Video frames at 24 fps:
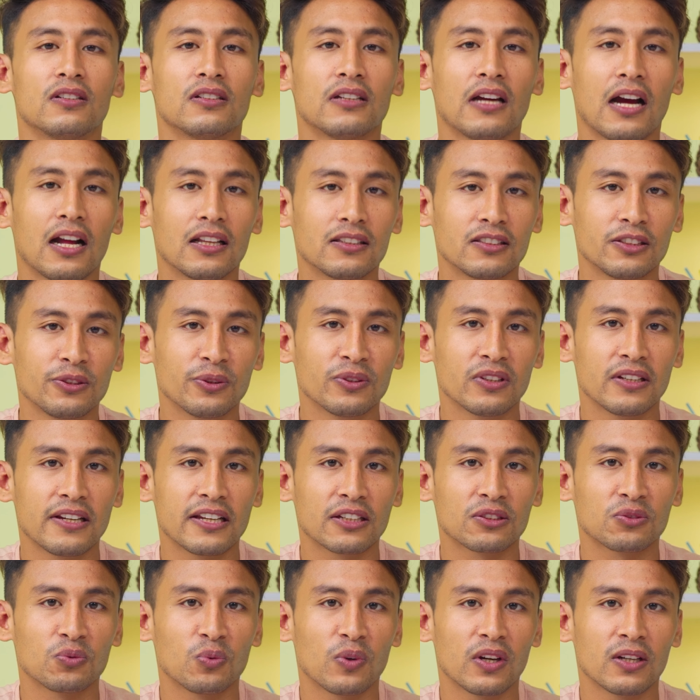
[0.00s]
I'll see you in the
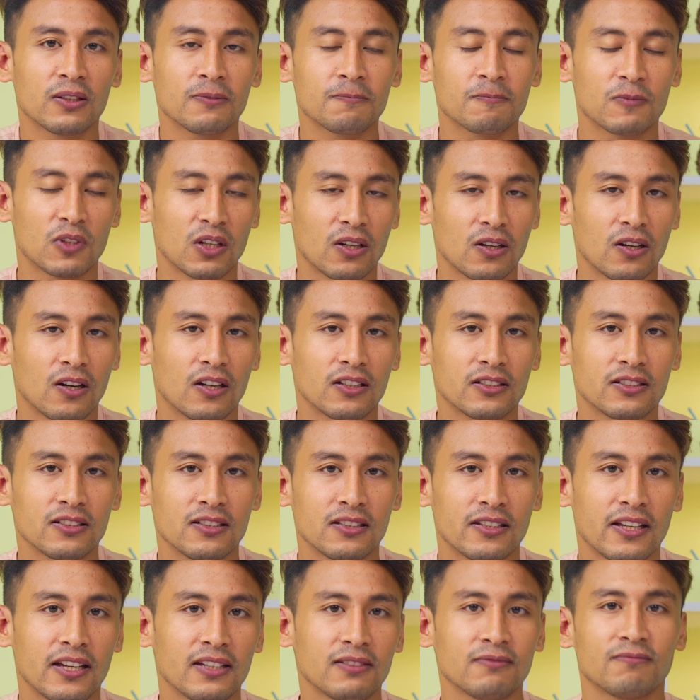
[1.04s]
next one. Until
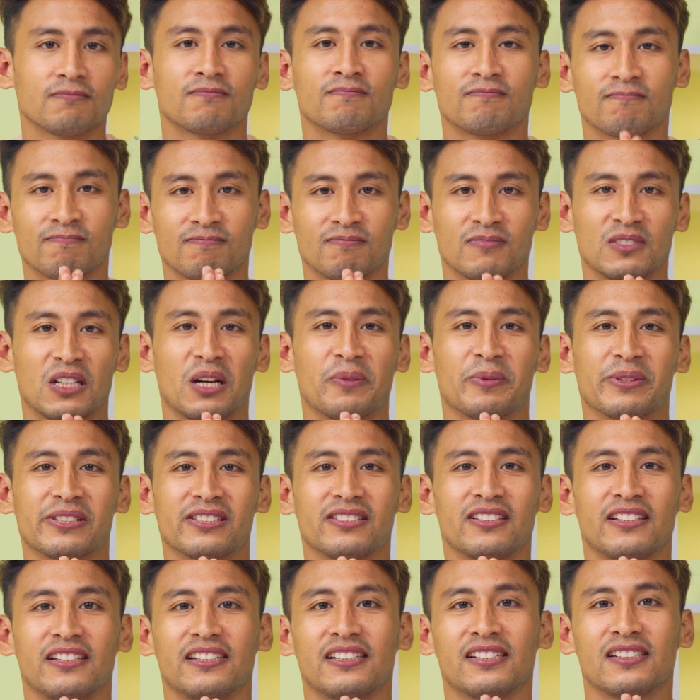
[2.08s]
then,
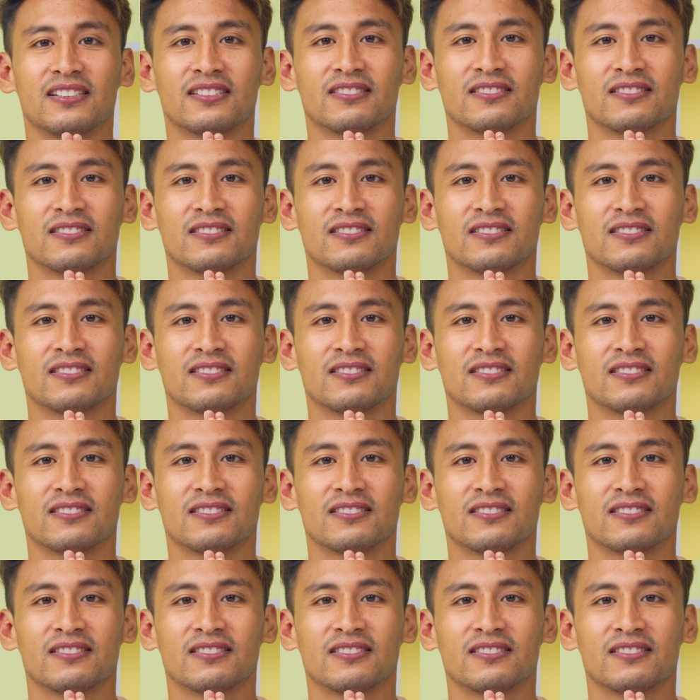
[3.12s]
namaste.